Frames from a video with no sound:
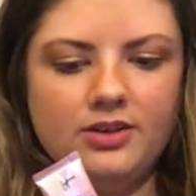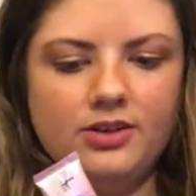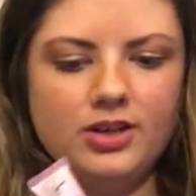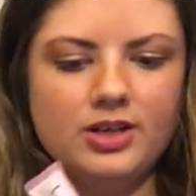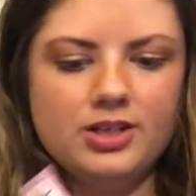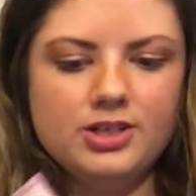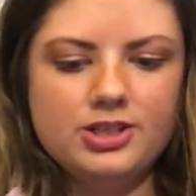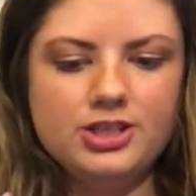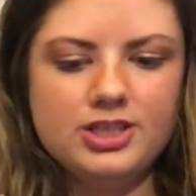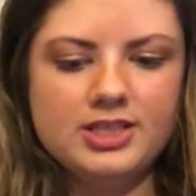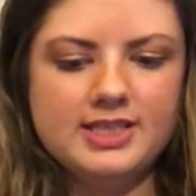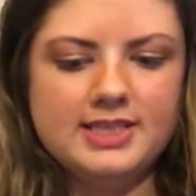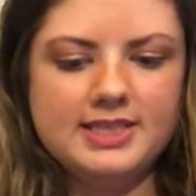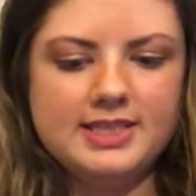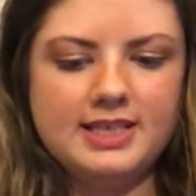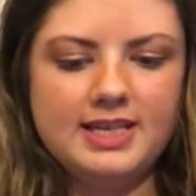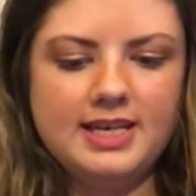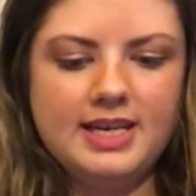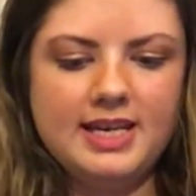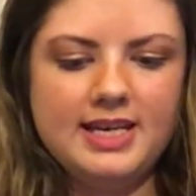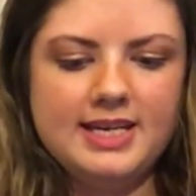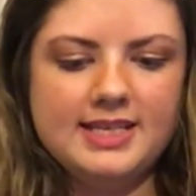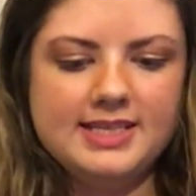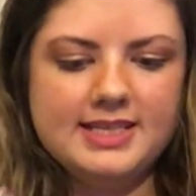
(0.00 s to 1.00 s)
good, just
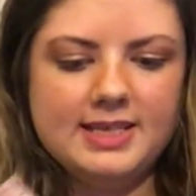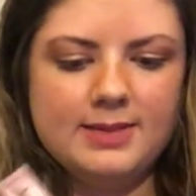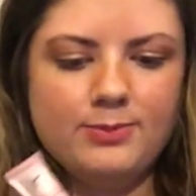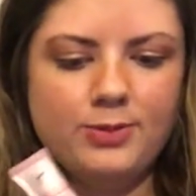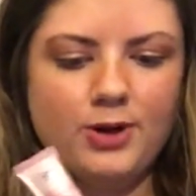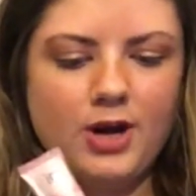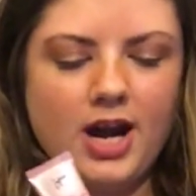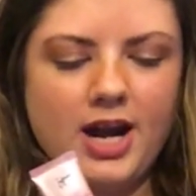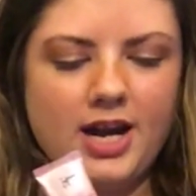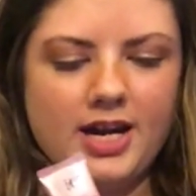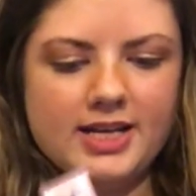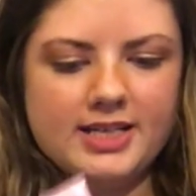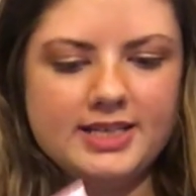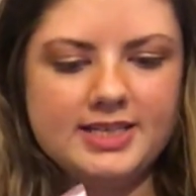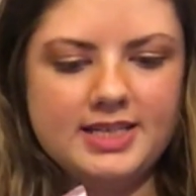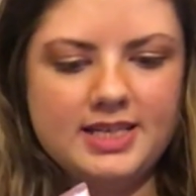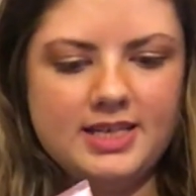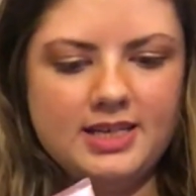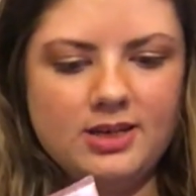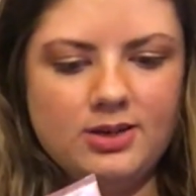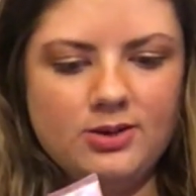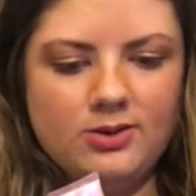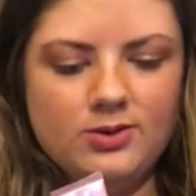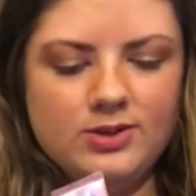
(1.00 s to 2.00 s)
easy product to
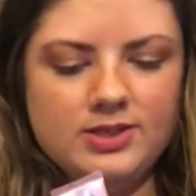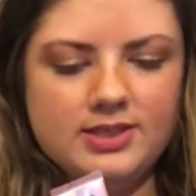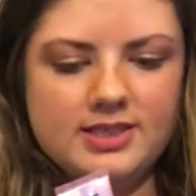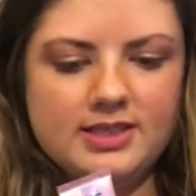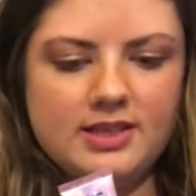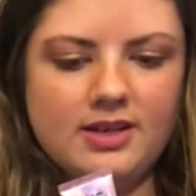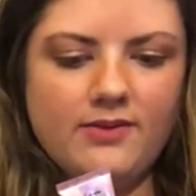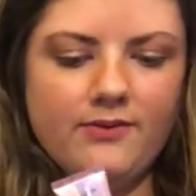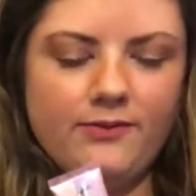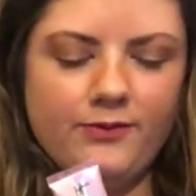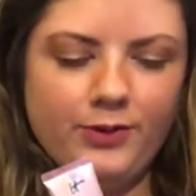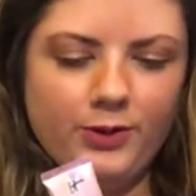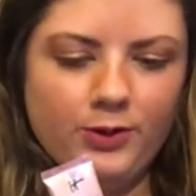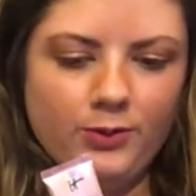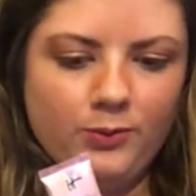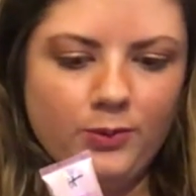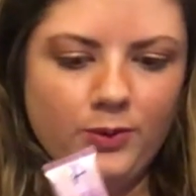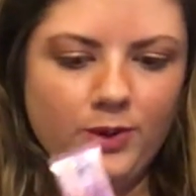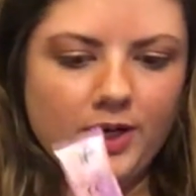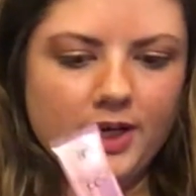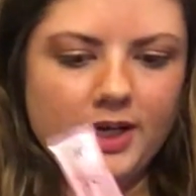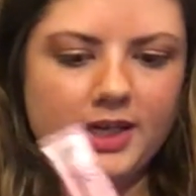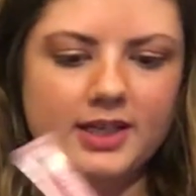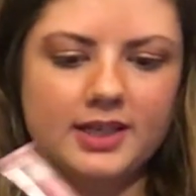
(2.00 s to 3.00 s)
use for
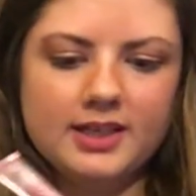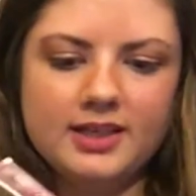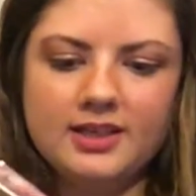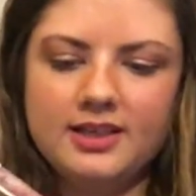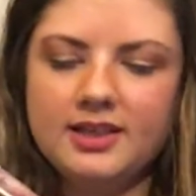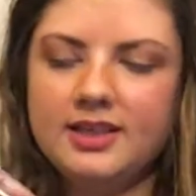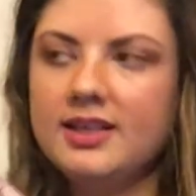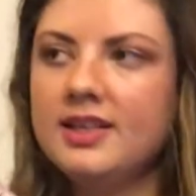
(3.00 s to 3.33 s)
work.